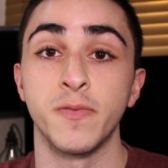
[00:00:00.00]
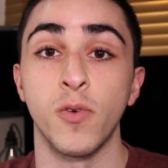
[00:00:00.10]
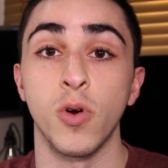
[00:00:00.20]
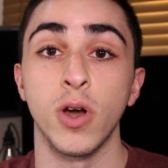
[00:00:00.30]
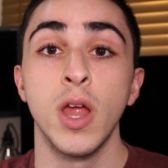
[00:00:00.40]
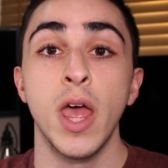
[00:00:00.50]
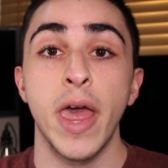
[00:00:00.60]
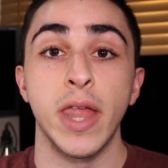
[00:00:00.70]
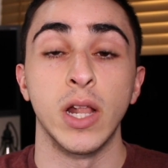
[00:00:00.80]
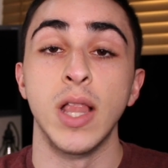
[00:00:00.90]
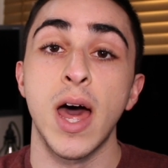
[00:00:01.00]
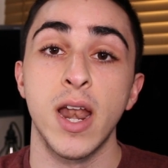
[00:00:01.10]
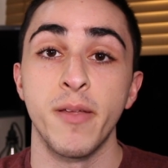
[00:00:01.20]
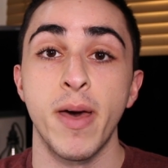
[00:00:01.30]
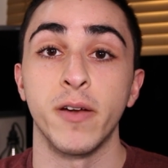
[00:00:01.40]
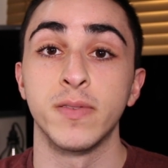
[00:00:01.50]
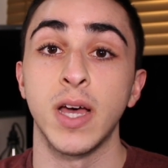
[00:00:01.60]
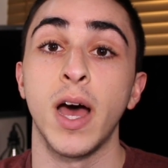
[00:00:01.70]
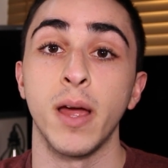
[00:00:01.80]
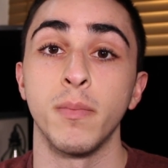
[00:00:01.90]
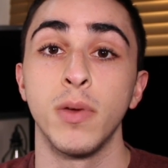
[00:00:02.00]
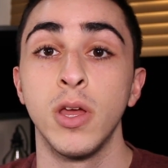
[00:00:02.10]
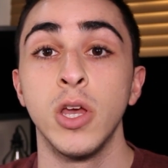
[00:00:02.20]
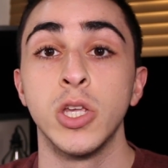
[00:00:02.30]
for an allotted amount of time.